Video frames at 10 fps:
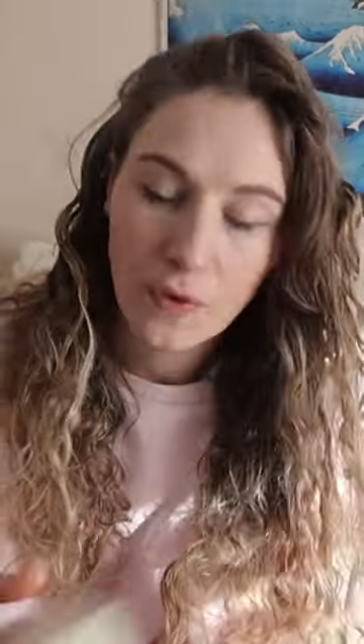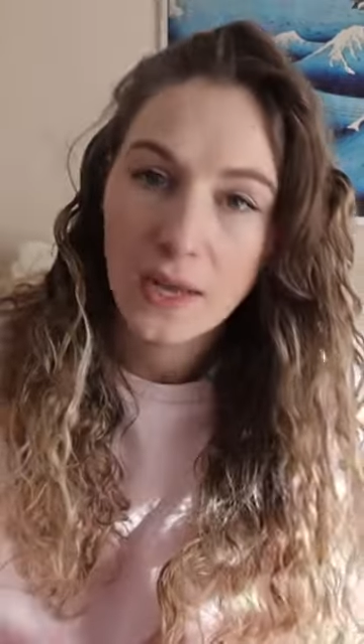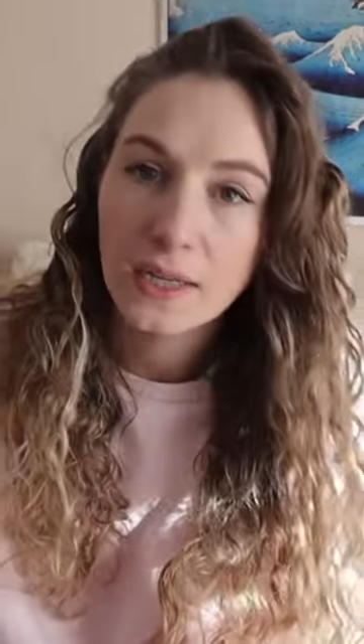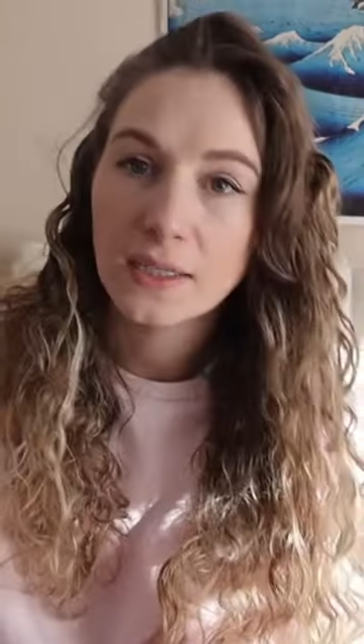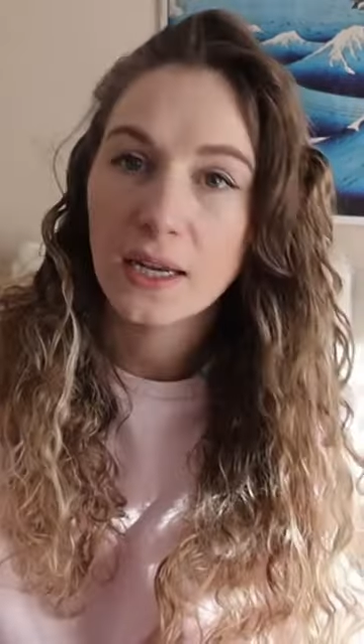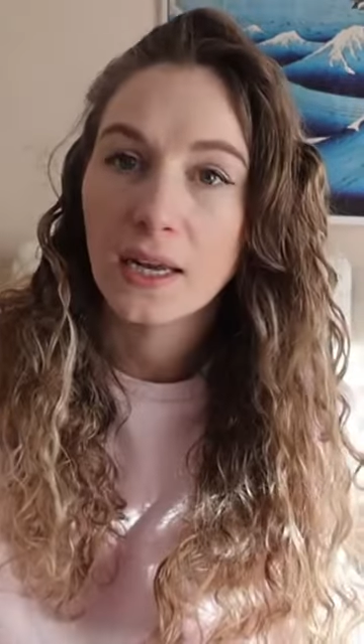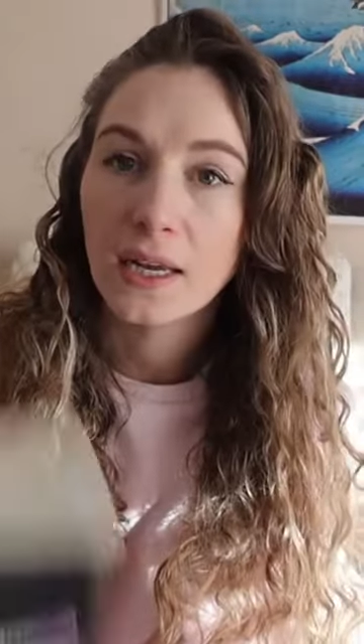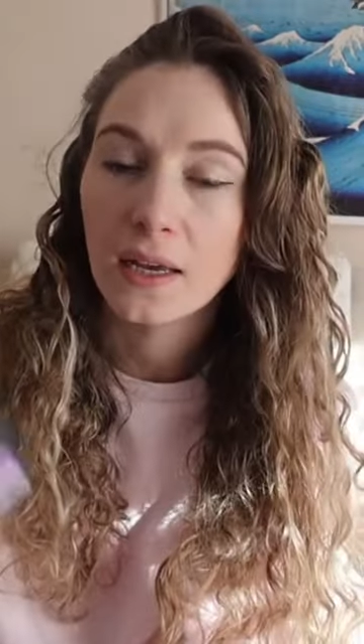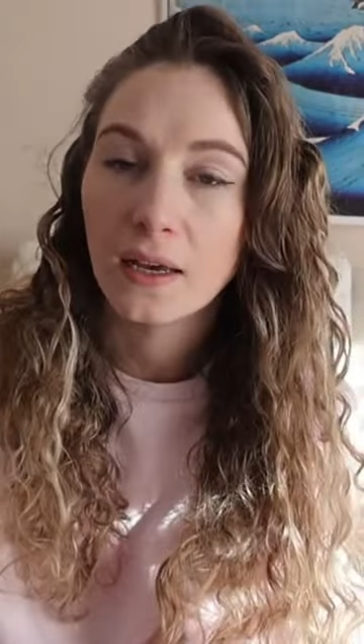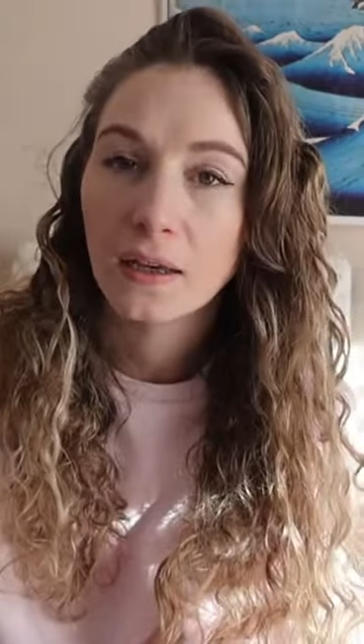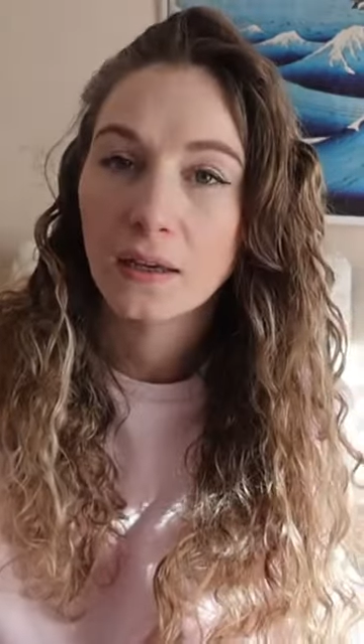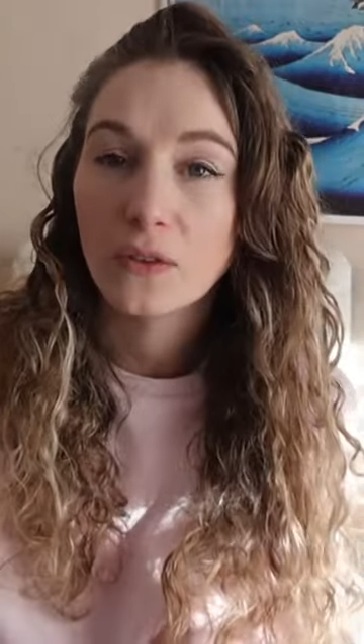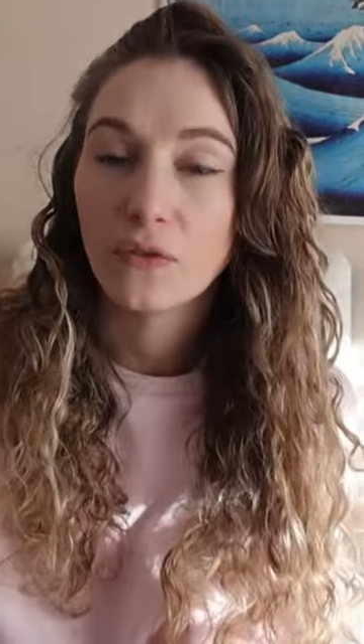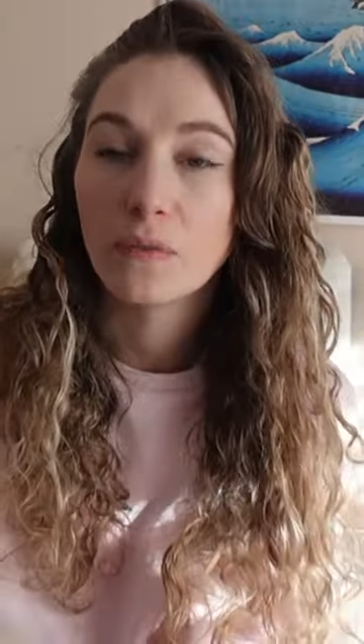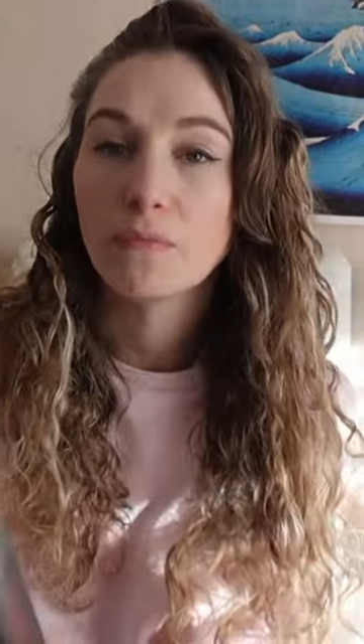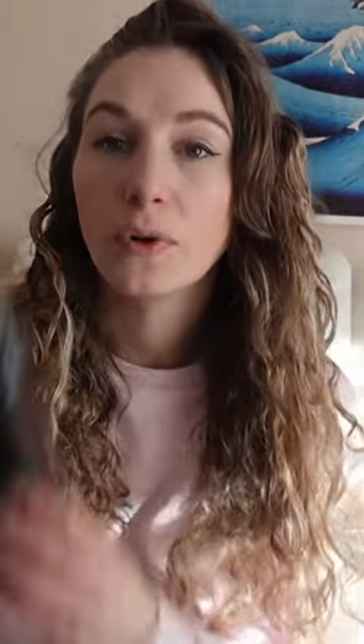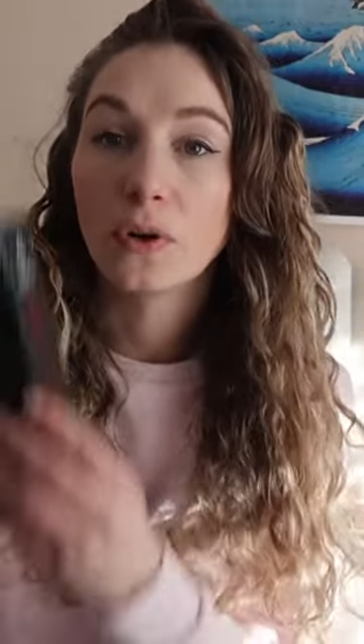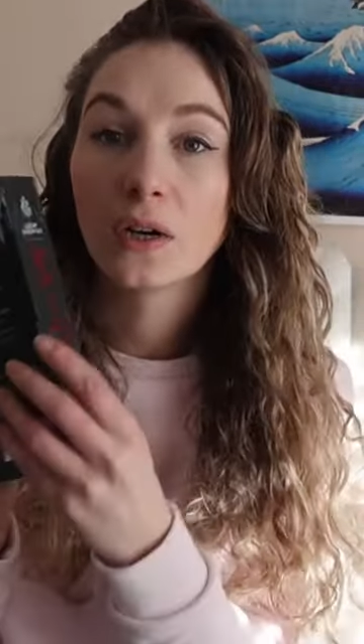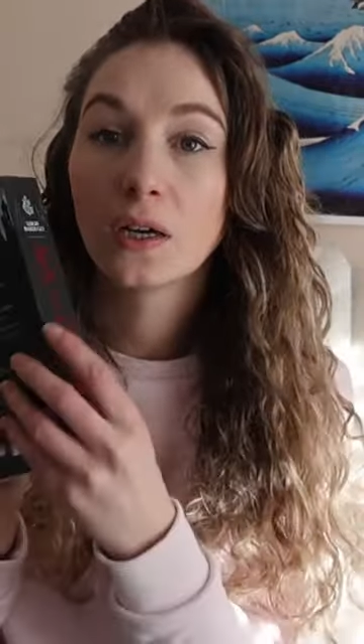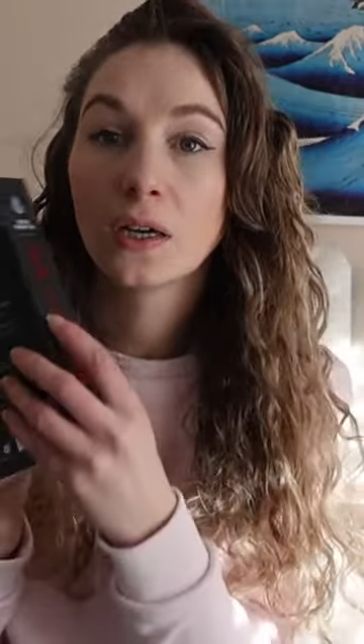I read a different
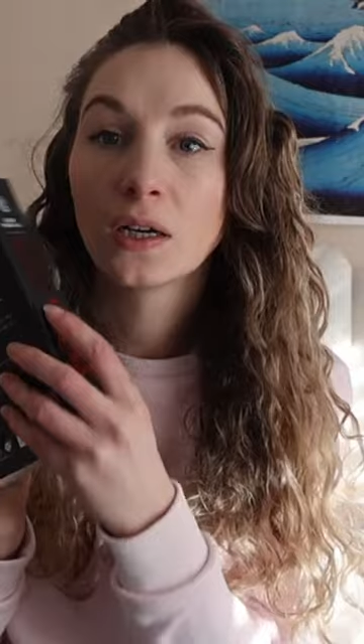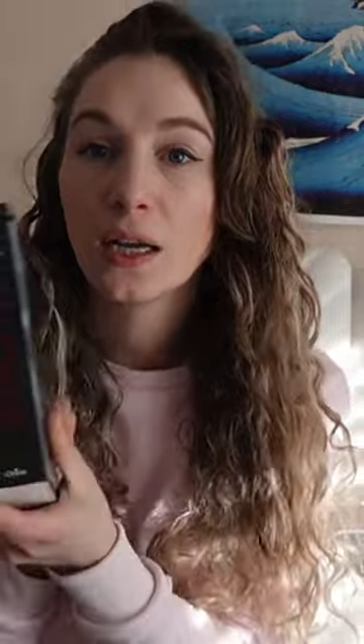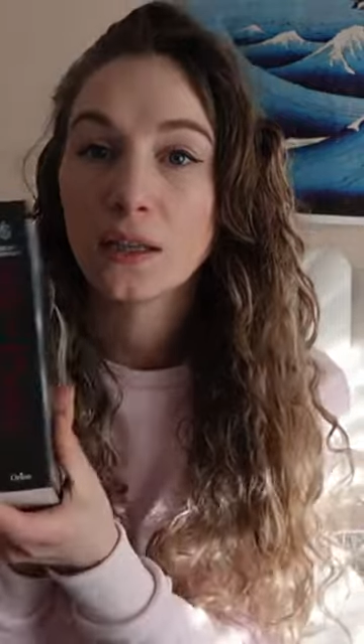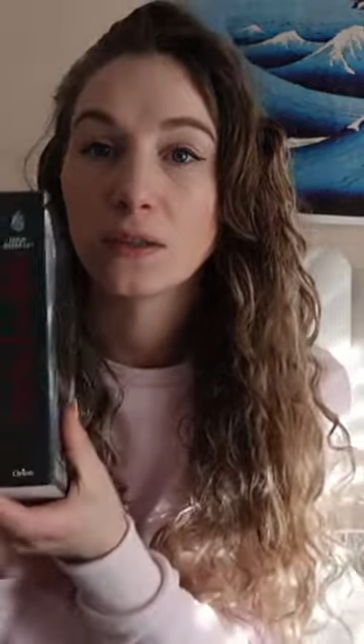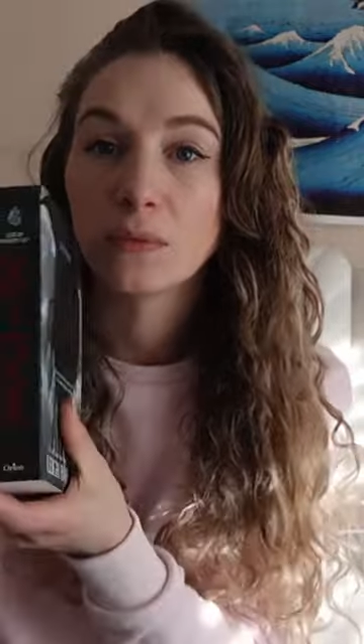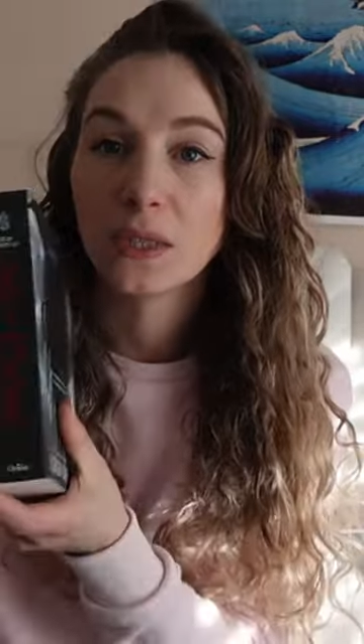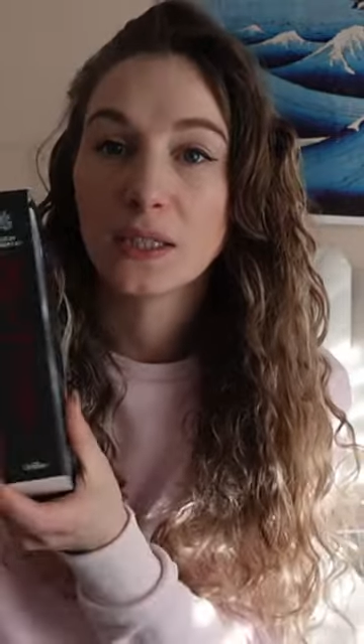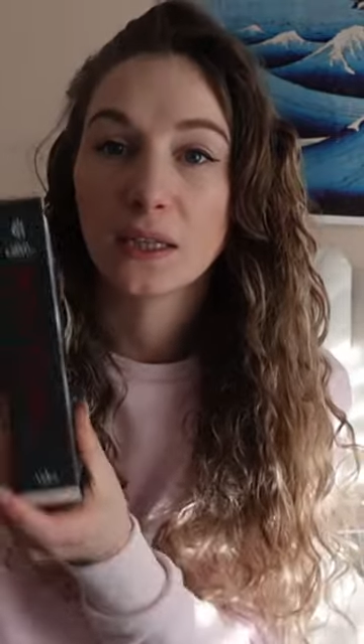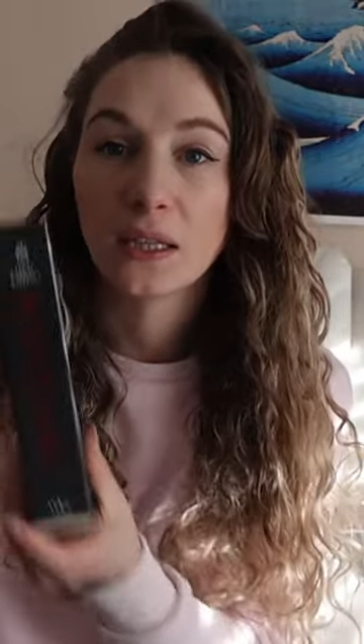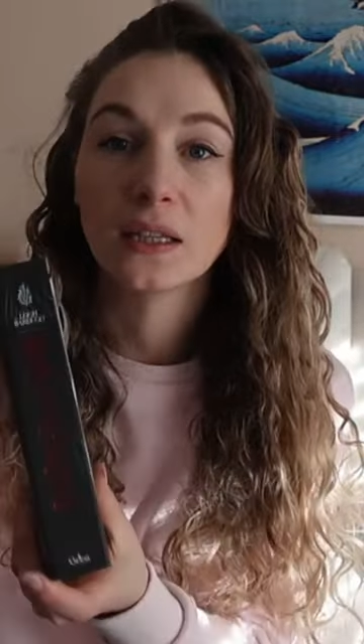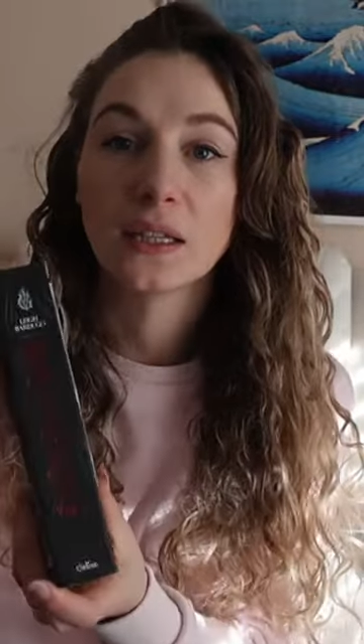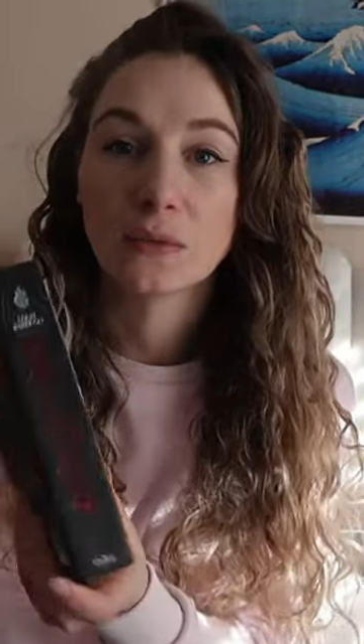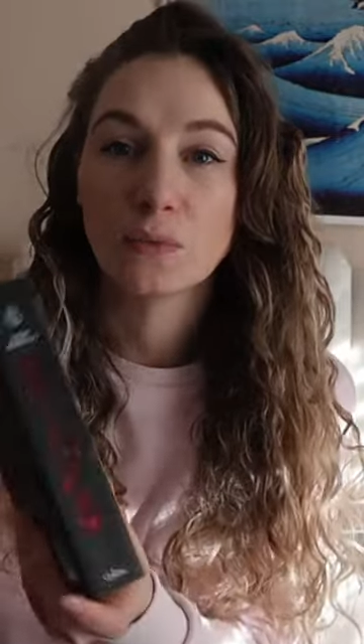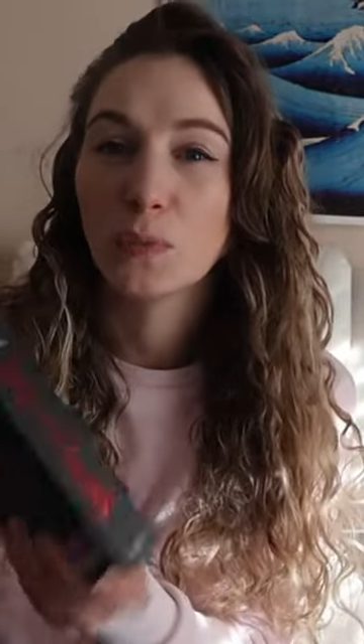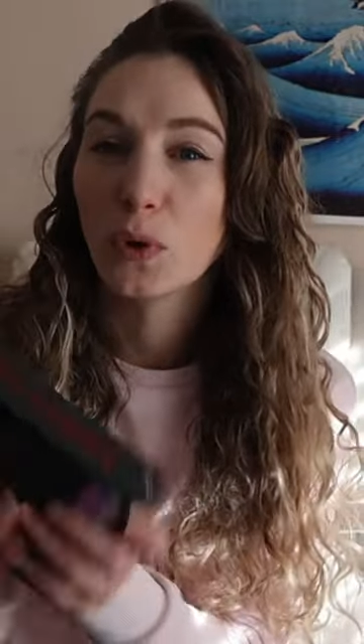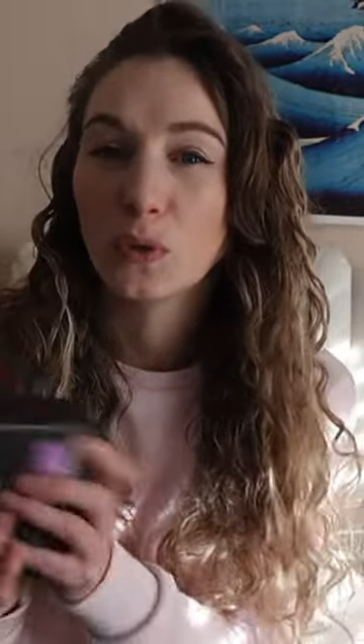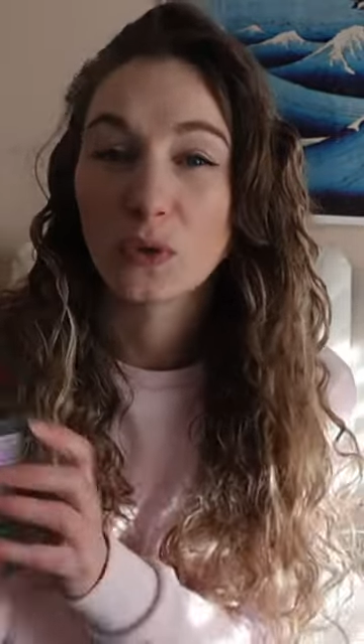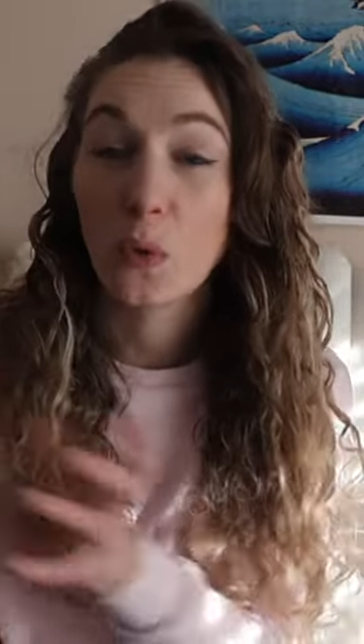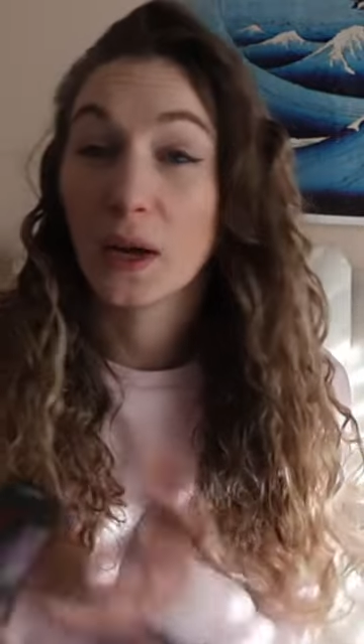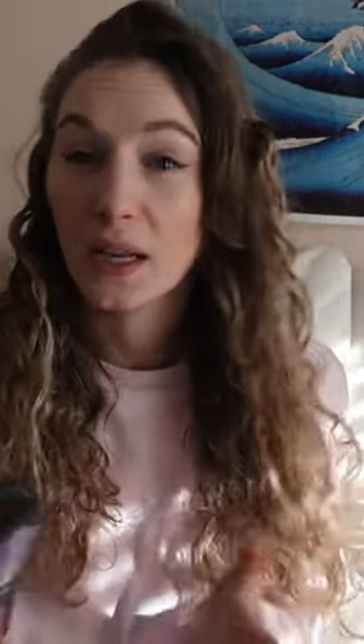book and somebody said that this book was
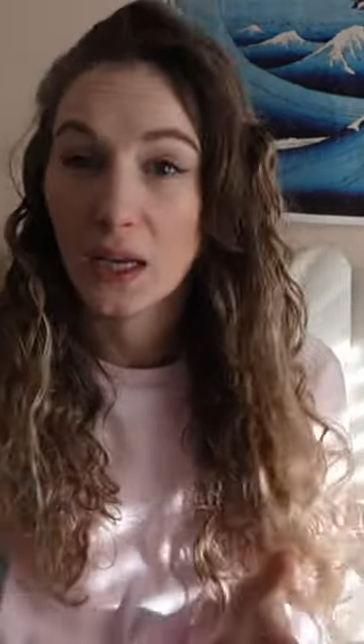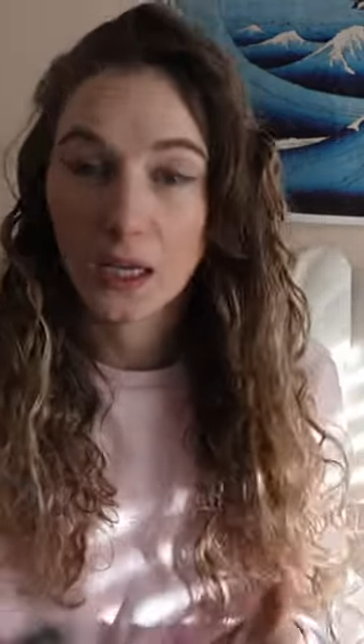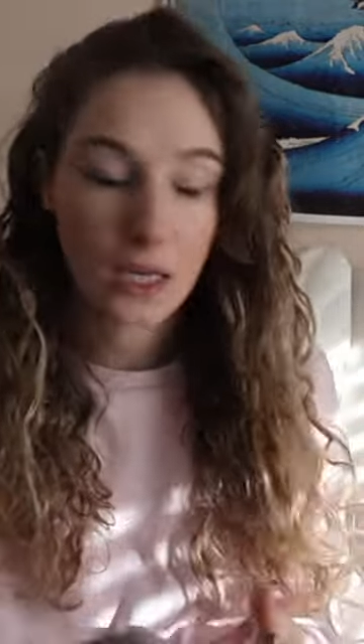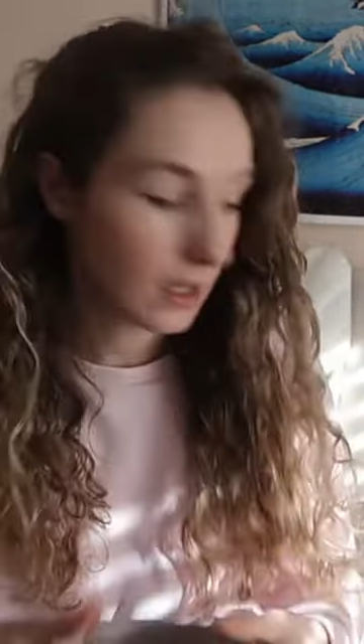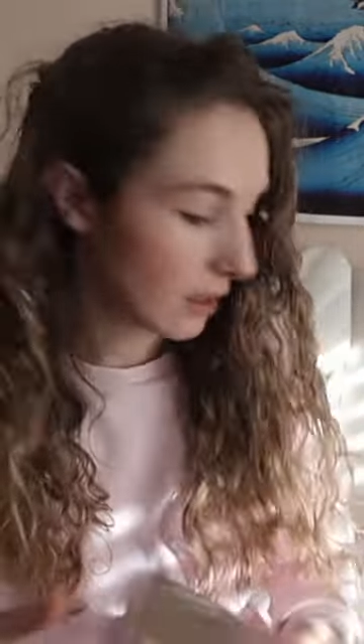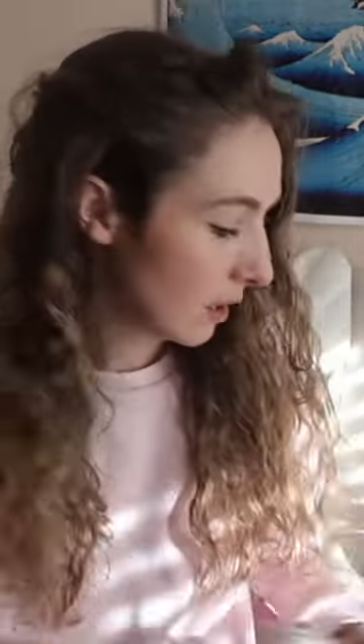quite like it.